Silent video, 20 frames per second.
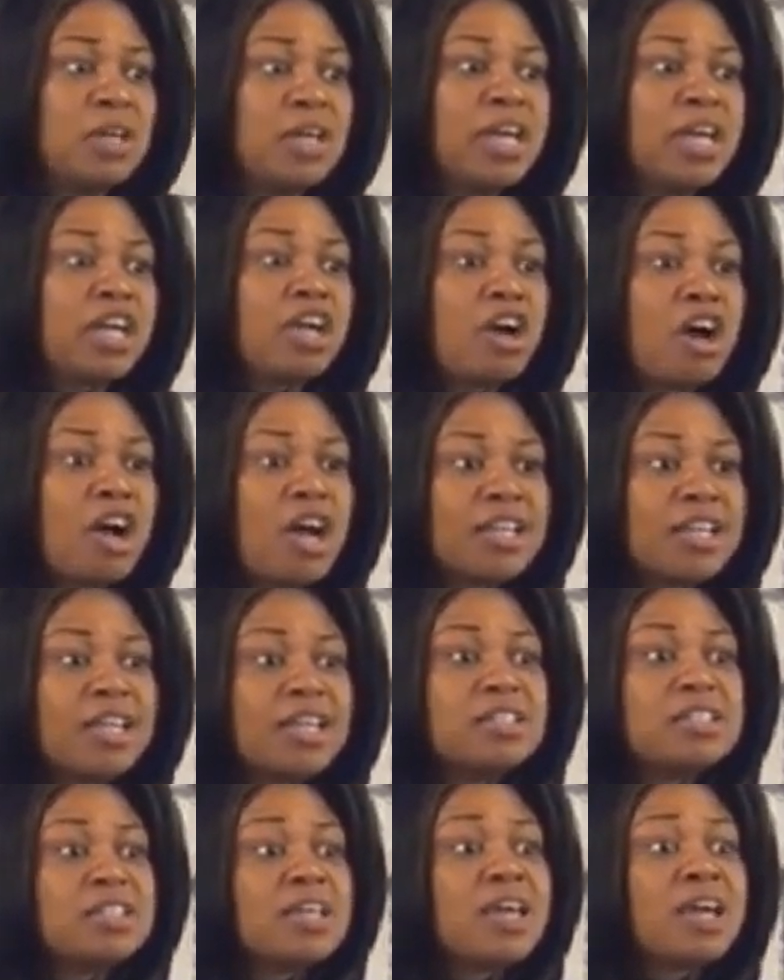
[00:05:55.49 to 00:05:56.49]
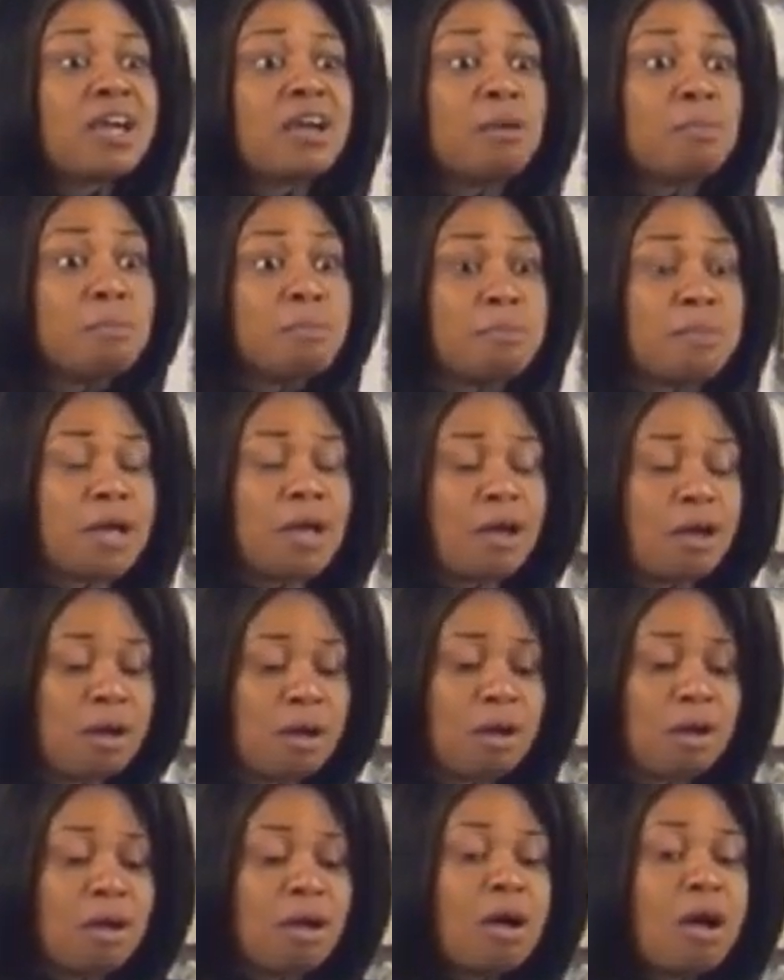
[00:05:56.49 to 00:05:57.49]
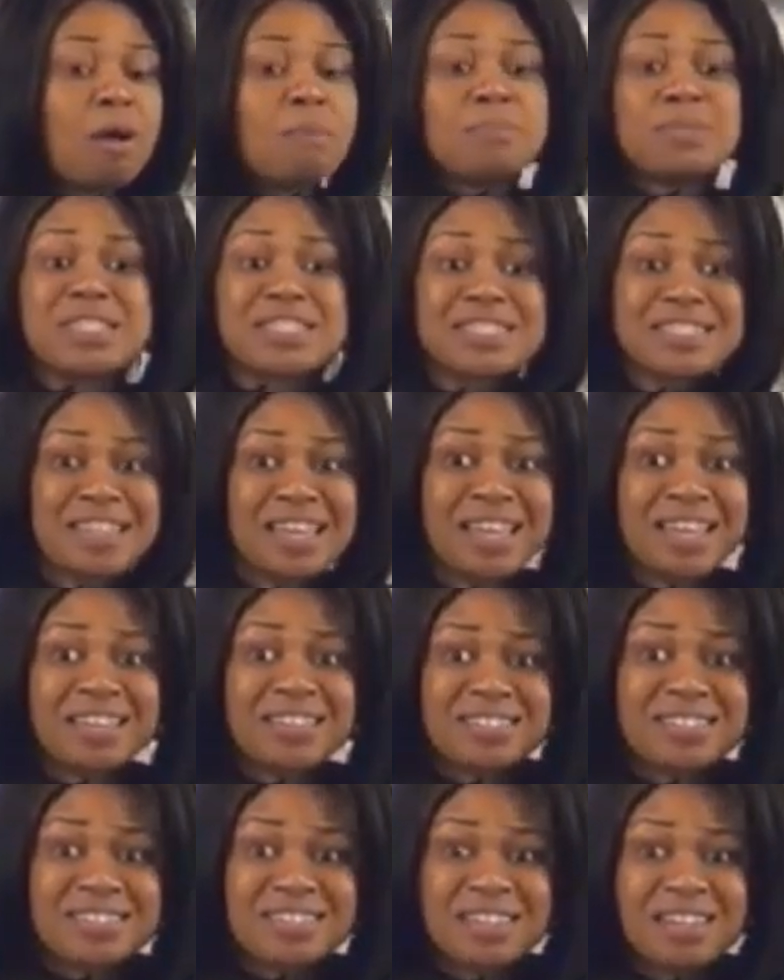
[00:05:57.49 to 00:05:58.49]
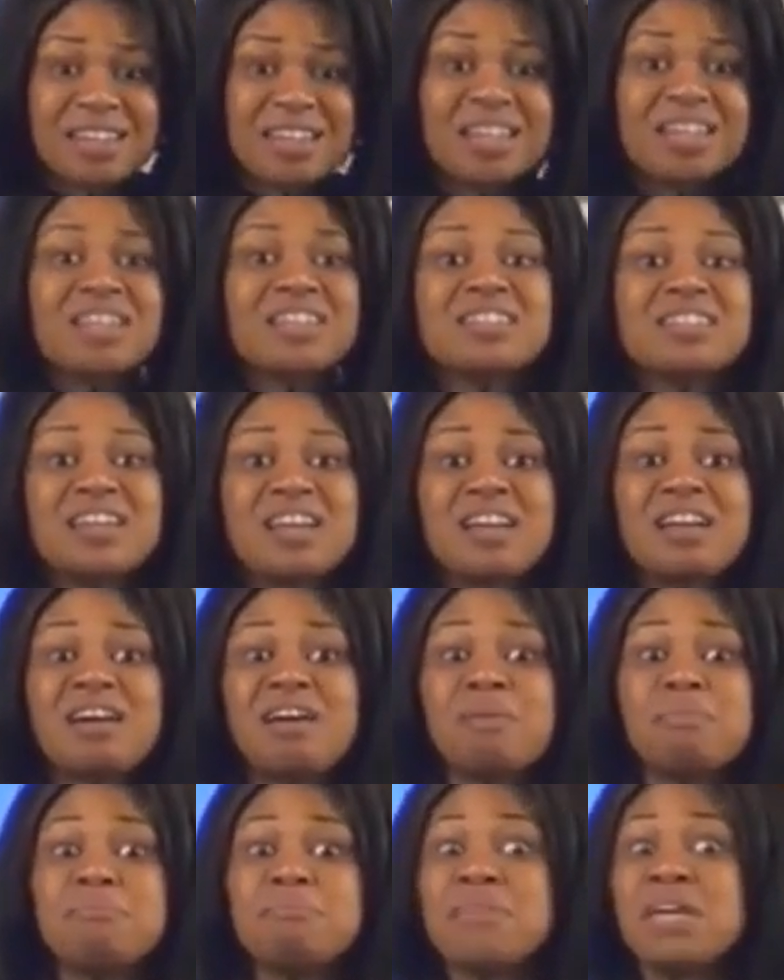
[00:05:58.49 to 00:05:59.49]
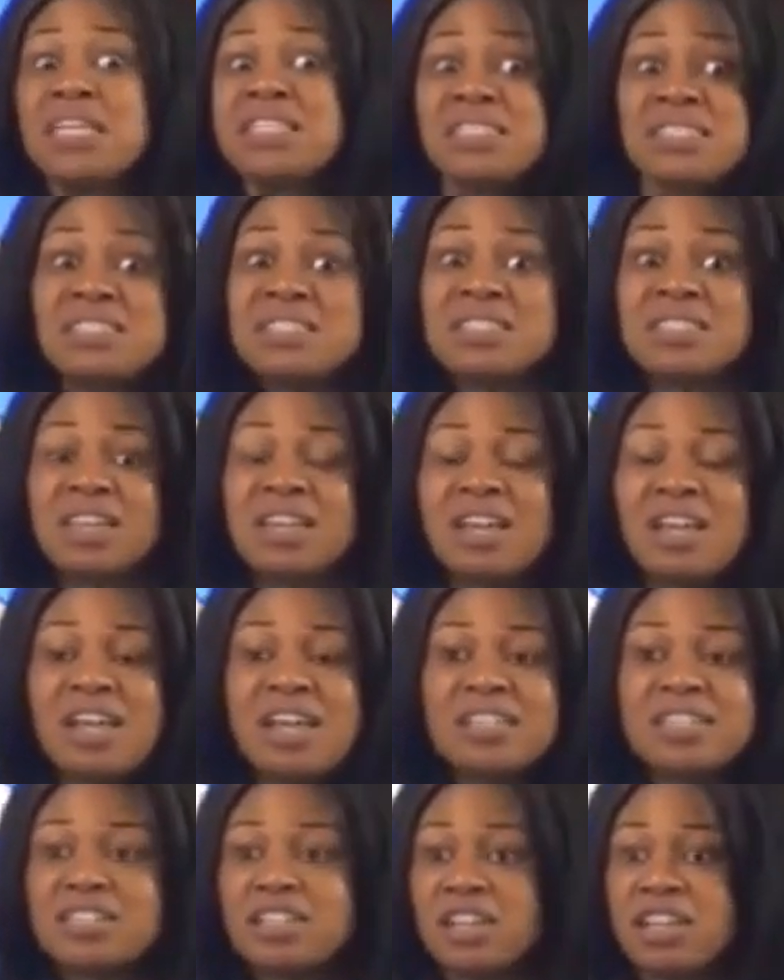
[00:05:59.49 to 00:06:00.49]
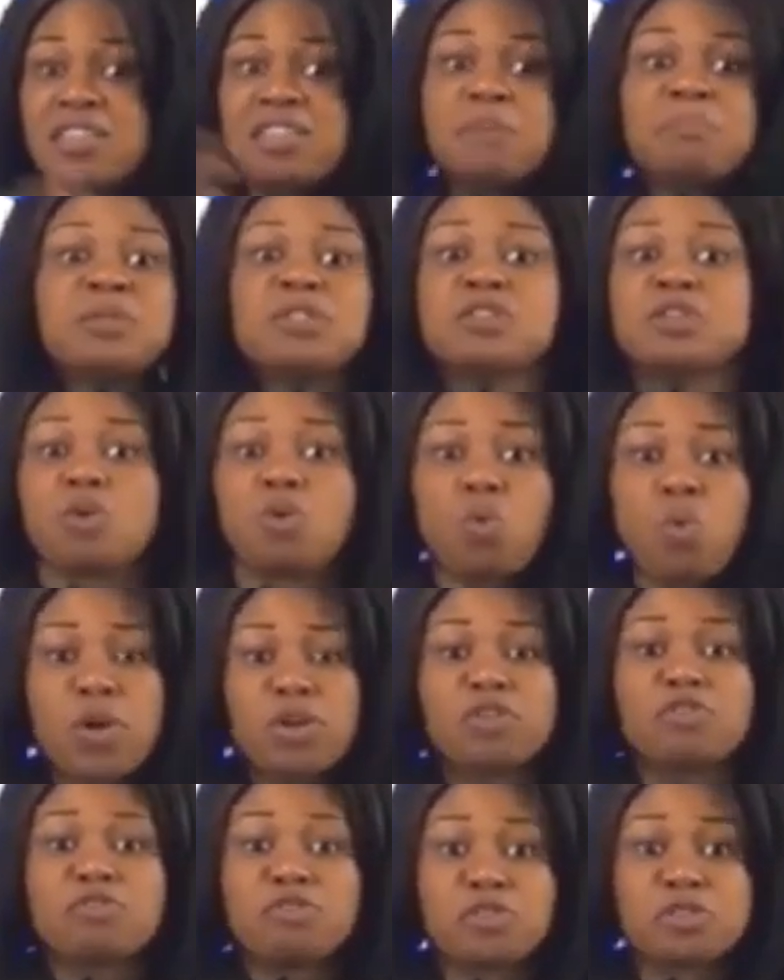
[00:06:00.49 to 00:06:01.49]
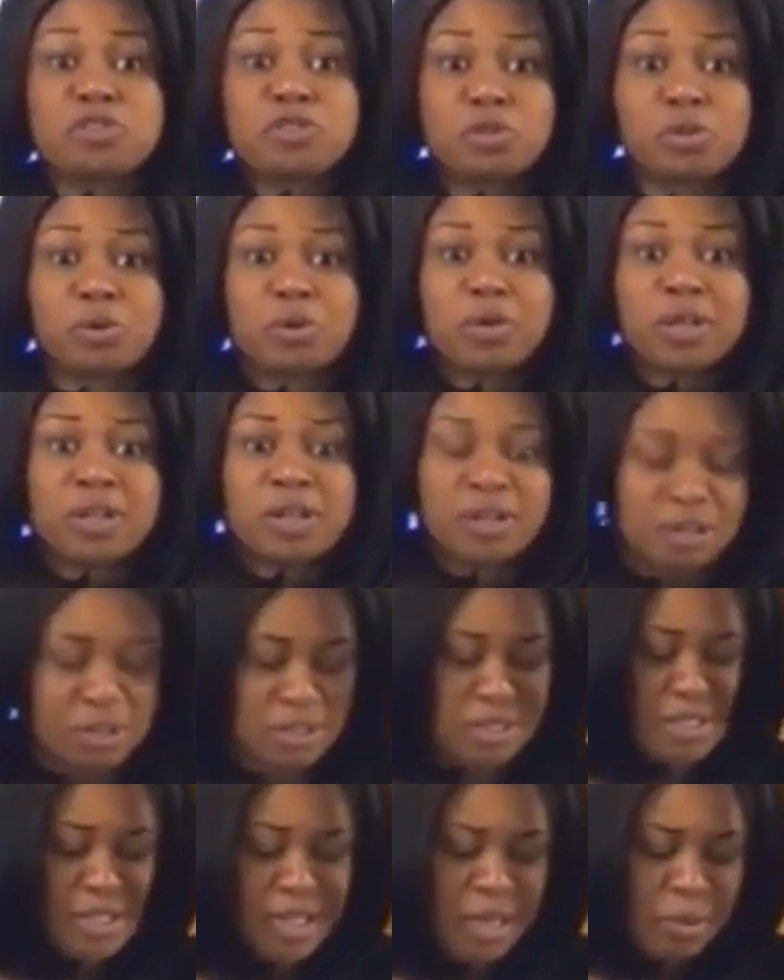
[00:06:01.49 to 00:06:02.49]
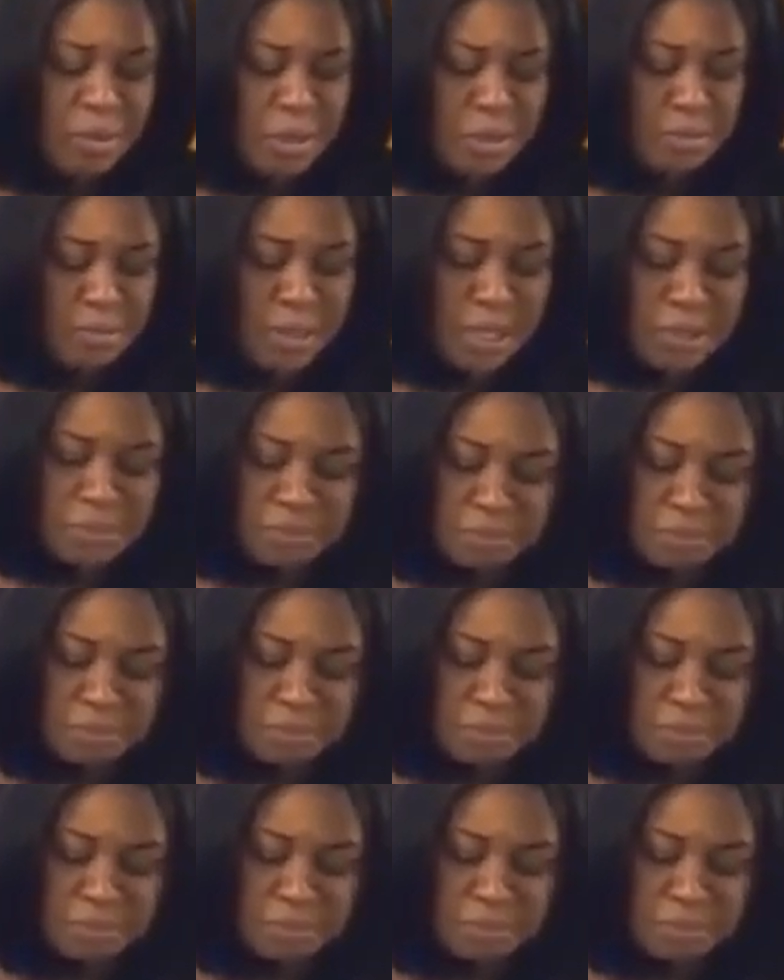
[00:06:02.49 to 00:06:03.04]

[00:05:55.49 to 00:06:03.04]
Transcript: and god can take our, um, our, uh, our mistakes he can take our messes and turn them into a wonderful story stay with me